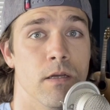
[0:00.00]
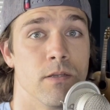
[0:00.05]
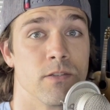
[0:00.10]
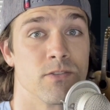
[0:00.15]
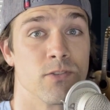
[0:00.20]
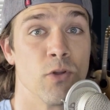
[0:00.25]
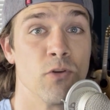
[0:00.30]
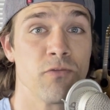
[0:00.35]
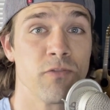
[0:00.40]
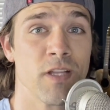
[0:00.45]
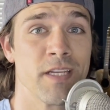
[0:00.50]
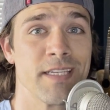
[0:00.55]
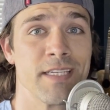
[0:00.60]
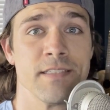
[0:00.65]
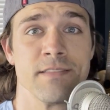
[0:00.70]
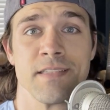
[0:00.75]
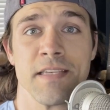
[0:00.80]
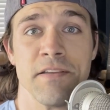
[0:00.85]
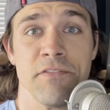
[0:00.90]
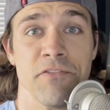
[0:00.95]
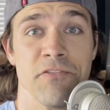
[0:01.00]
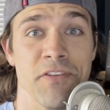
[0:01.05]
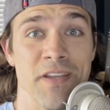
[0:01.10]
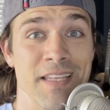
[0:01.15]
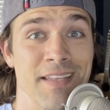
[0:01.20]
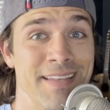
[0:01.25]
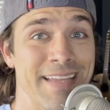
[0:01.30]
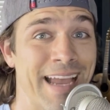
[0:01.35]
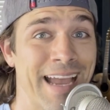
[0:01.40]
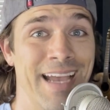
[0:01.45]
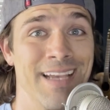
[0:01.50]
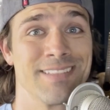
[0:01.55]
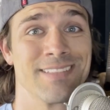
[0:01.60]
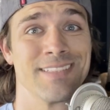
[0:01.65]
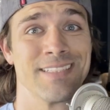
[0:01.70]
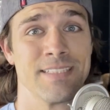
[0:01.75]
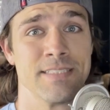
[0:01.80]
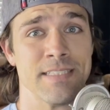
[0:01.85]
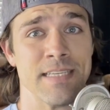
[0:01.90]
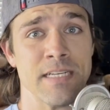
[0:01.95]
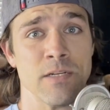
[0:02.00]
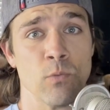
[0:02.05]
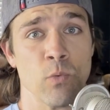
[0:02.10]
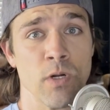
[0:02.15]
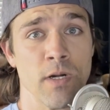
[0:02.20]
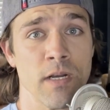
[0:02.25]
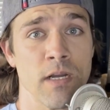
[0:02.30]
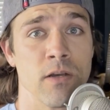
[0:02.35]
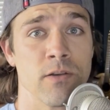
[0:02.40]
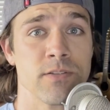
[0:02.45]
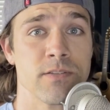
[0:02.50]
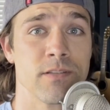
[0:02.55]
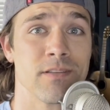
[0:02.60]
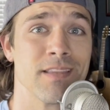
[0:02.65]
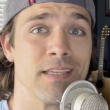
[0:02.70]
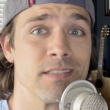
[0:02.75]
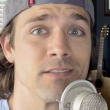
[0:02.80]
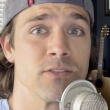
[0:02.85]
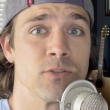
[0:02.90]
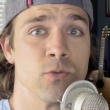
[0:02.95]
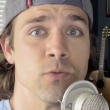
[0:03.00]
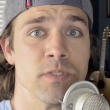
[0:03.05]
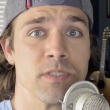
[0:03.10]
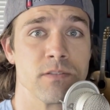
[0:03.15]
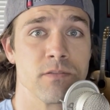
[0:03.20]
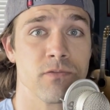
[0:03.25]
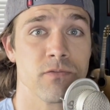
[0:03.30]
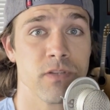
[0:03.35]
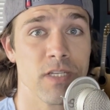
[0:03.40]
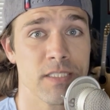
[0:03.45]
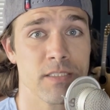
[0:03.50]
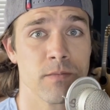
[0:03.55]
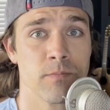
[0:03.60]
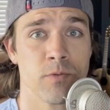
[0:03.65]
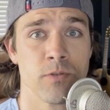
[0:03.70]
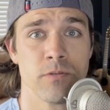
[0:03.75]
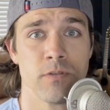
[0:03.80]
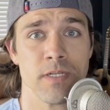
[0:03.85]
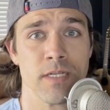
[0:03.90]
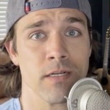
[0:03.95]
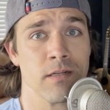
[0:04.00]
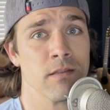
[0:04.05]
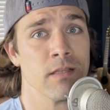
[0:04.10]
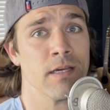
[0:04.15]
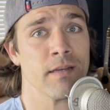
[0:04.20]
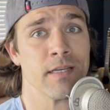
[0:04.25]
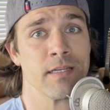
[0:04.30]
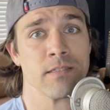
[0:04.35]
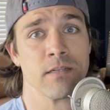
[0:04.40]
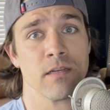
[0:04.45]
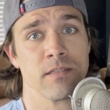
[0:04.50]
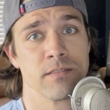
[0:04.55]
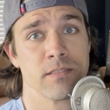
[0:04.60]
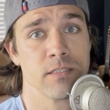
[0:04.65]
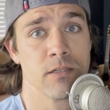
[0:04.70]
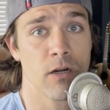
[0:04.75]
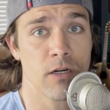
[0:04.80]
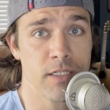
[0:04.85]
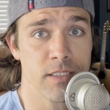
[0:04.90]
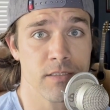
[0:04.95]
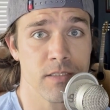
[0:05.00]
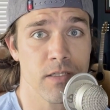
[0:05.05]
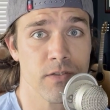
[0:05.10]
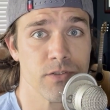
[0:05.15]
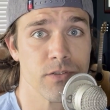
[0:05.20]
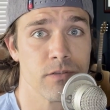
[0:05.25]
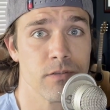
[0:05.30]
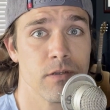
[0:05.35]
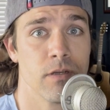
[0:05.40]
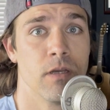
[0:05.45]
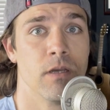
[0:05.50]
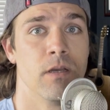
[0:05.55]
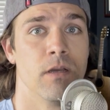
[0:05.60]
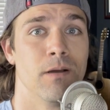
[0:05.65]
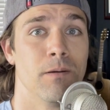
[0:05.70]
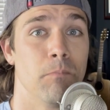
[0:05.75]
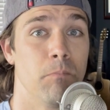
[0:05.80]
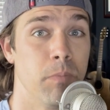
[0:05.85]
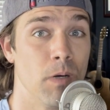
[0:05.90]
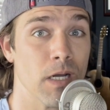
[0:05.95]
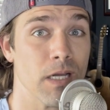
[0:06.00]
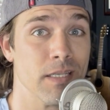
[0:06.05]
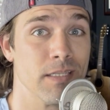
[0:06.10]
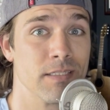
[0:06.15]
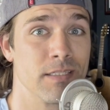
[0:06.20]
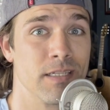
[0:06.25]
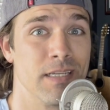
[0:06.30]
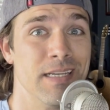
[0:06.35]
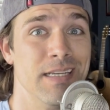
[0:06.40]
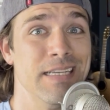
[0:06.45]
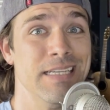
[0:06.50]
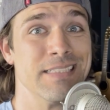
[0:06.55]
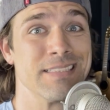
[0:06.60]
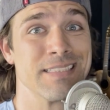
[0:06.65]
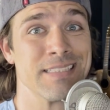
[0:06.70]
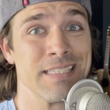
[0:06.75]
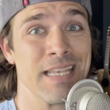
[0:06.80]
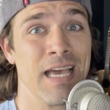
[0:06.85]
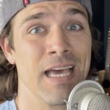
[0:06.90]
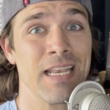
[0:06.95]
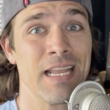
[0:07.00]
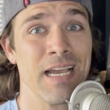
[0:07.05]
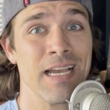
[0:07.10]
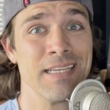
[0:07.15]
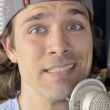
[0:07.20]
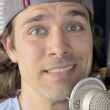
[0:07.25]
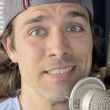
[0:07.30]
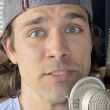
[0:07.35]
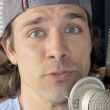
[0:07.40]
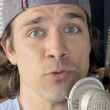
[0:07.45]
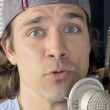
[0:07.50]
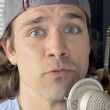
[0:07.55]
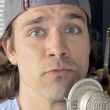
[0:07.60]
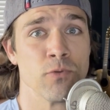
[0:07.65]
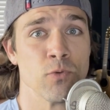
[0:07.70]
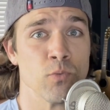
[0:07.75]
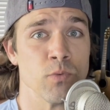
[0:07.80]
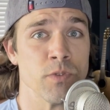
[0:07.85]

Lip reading: Snowflake is a fantastic data warehouse thanks to its flexible and cloud-agnostic architecture, but it's not ideal for